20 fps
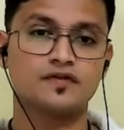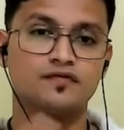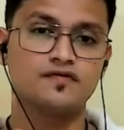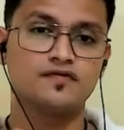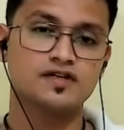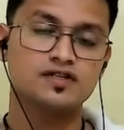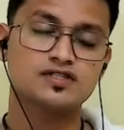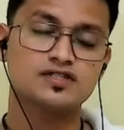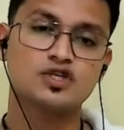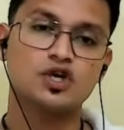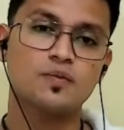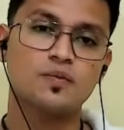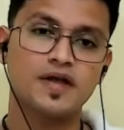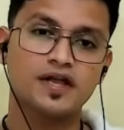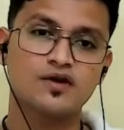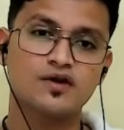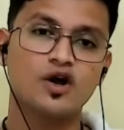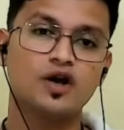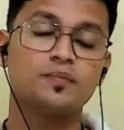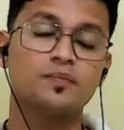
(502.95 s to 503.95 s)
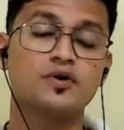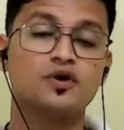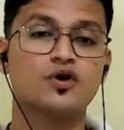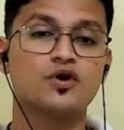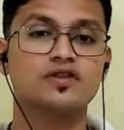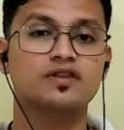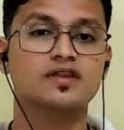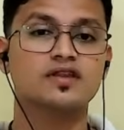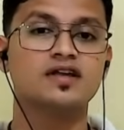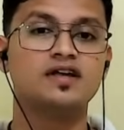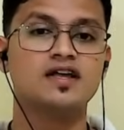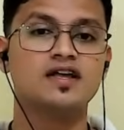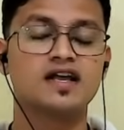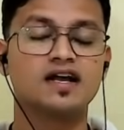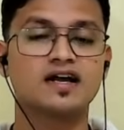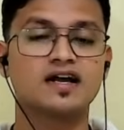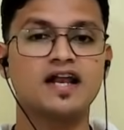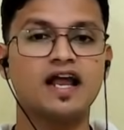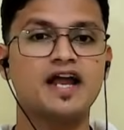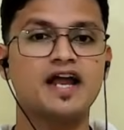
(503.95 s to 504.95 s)
The first job I got because
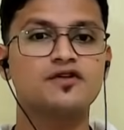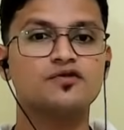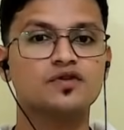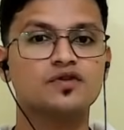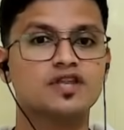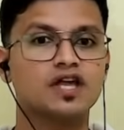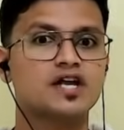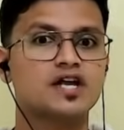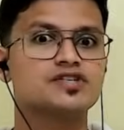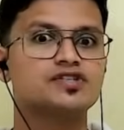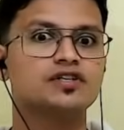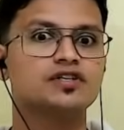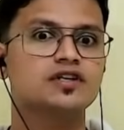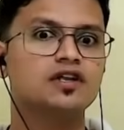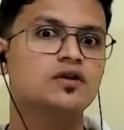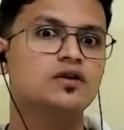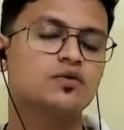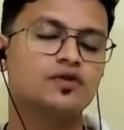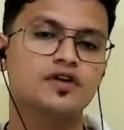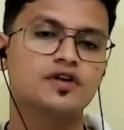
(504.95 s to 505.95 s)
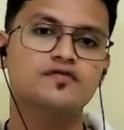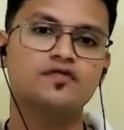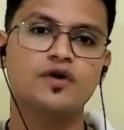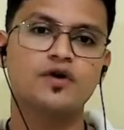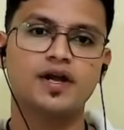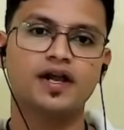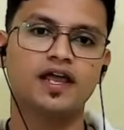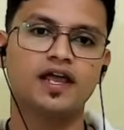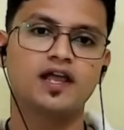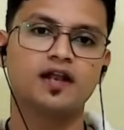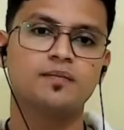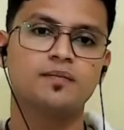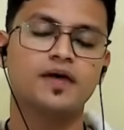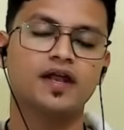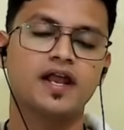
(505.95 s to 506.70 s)
client was urgently looking for an help,